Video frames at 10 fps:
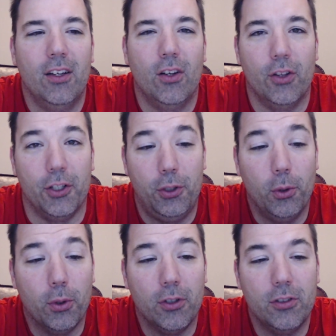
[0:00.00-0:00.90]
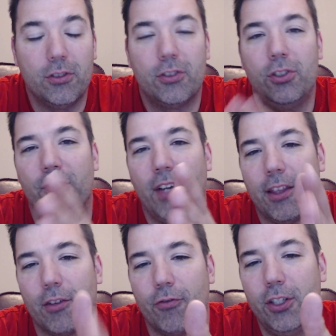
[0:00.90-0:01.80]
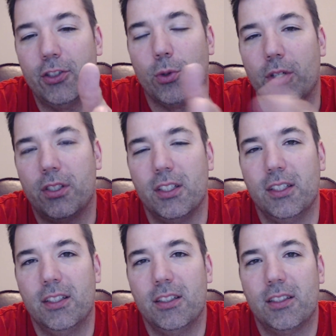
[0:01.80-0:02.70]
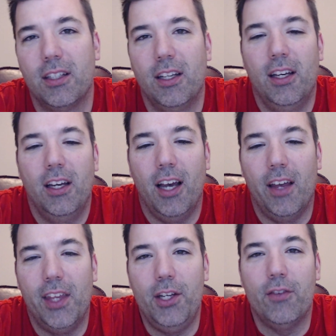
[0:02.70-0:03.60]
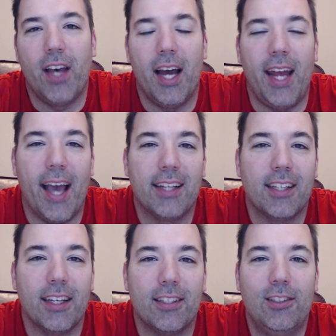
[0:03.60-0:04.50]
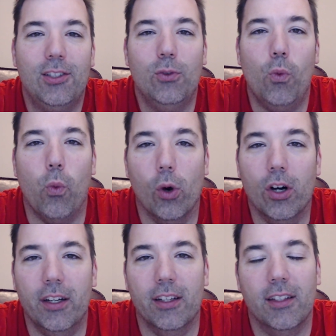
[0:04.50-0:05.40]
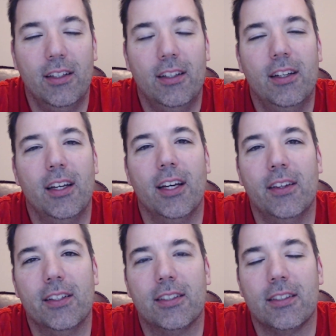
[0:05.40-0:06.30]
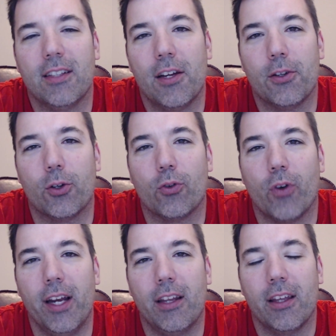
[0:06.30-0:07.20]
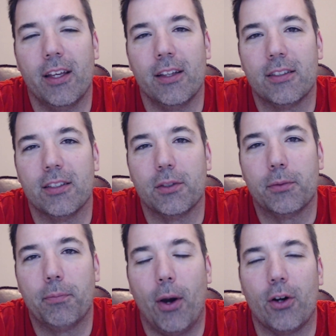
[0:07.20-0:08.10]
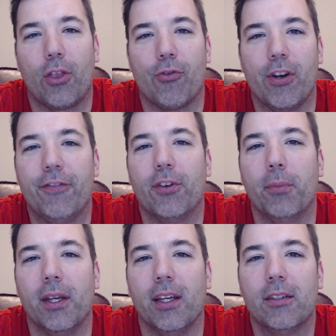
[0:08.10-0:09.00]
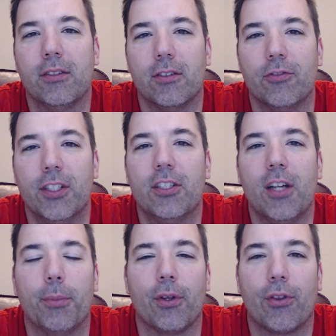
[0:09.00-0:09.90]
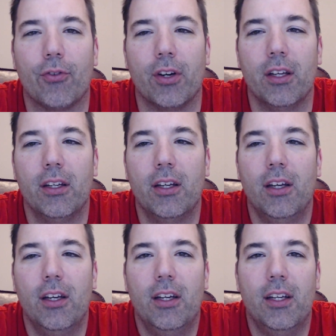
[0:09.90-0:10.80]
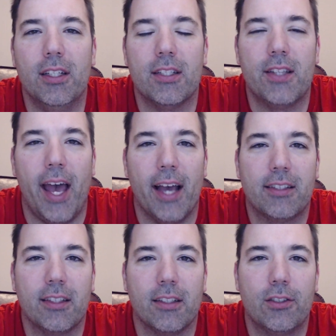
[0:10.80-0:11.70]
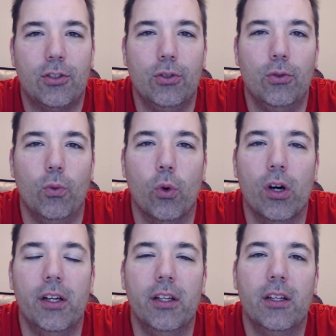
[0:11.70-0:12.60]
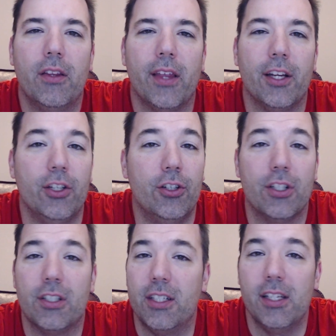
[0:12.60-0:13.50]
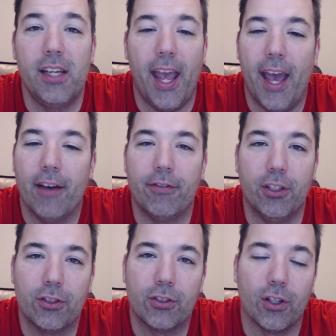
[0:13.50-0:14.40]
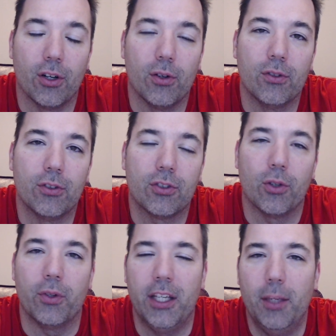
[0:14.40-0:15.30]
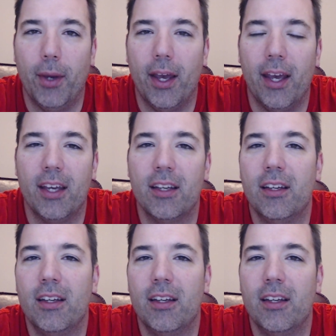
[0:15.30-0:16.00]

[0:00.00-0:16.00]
the tools, you've got the resources, and then you've got access to wood. And this is another great thing. This is part 3 for me, or reason number 3, is the access to wood that you just didn't have years ago. So eBay,